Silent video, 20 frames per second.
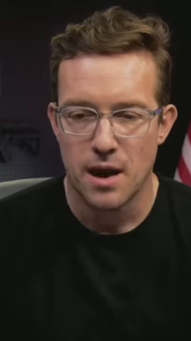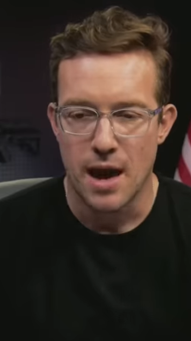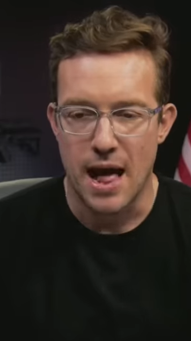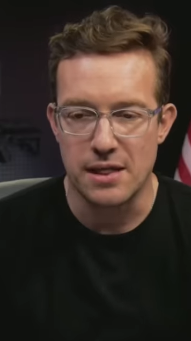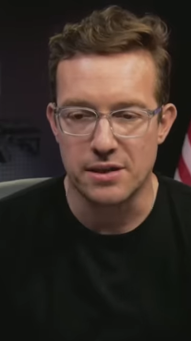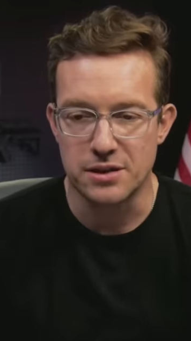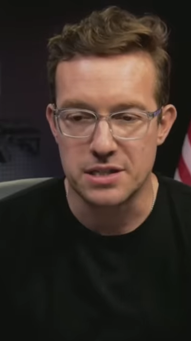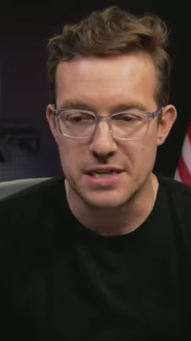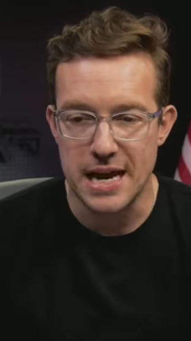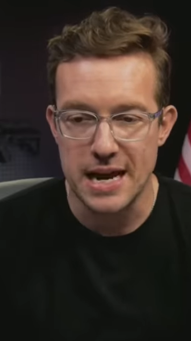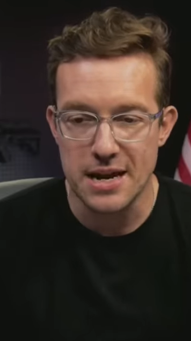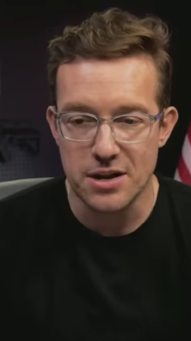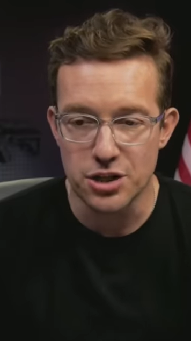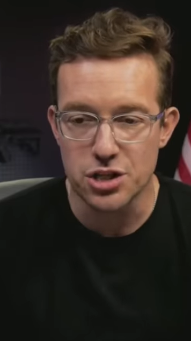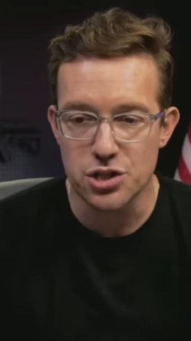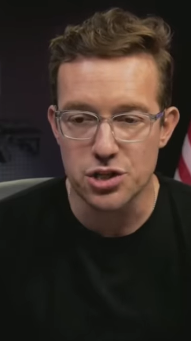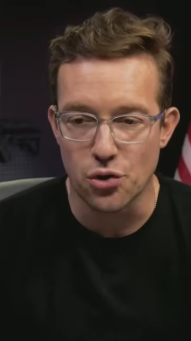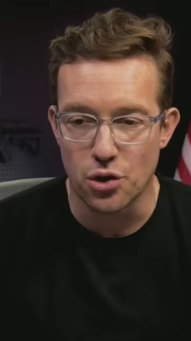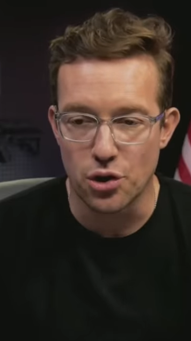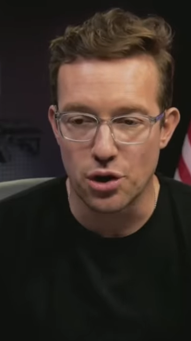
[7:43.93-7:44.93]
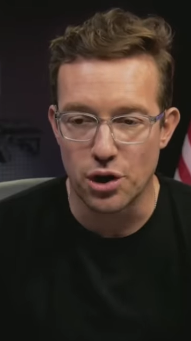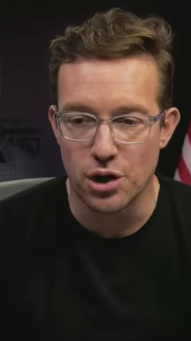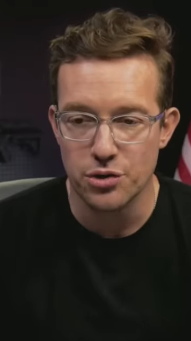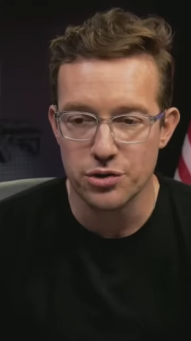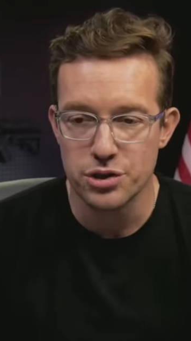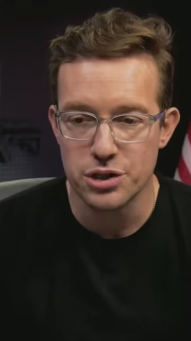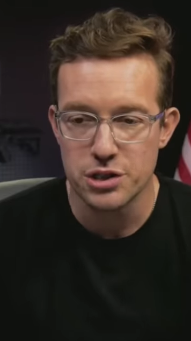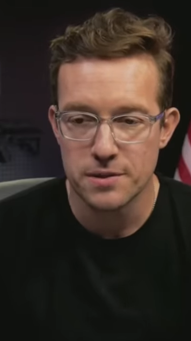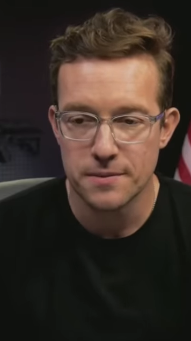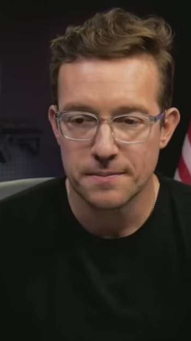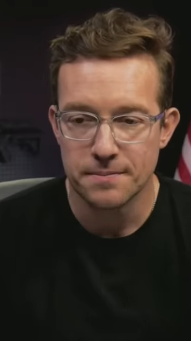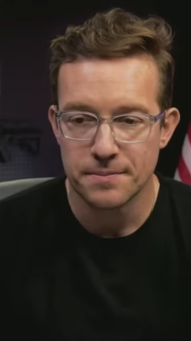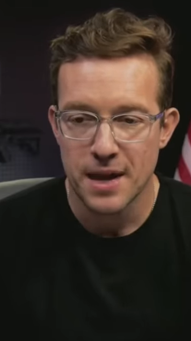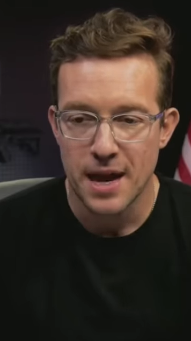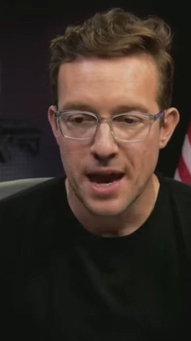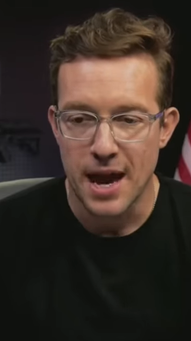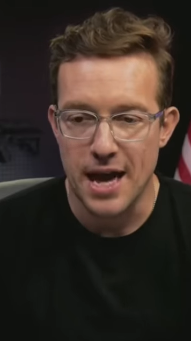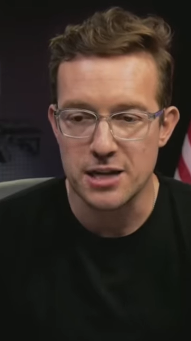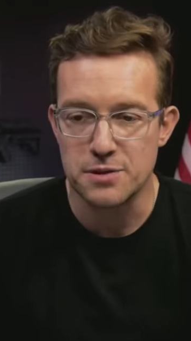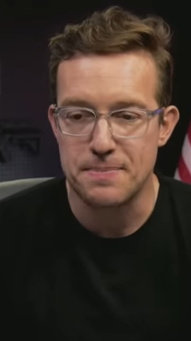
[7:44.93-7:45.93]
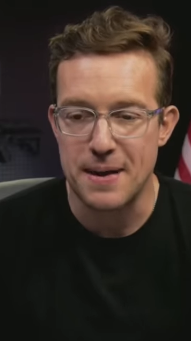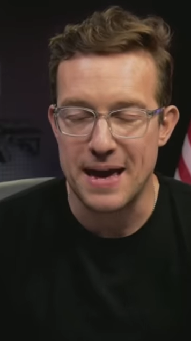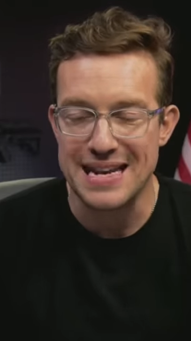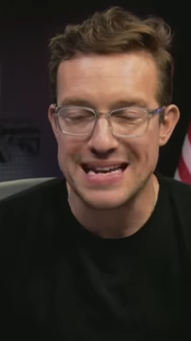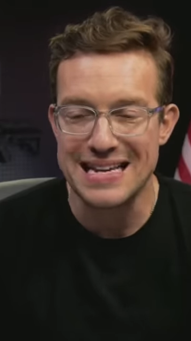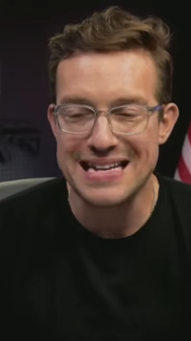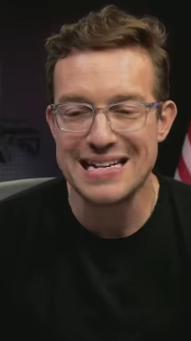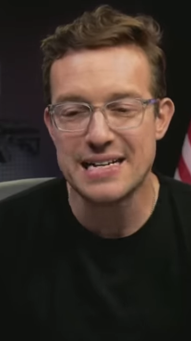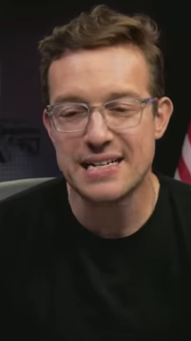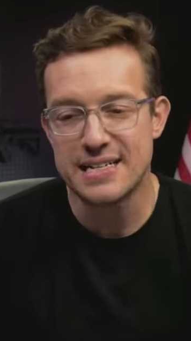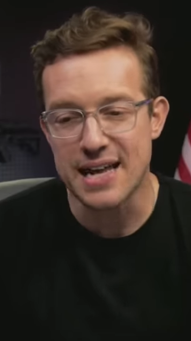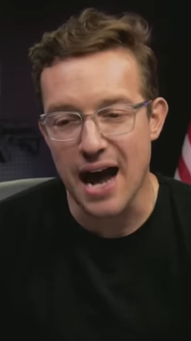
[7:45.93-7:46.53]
Alexander Soros has been in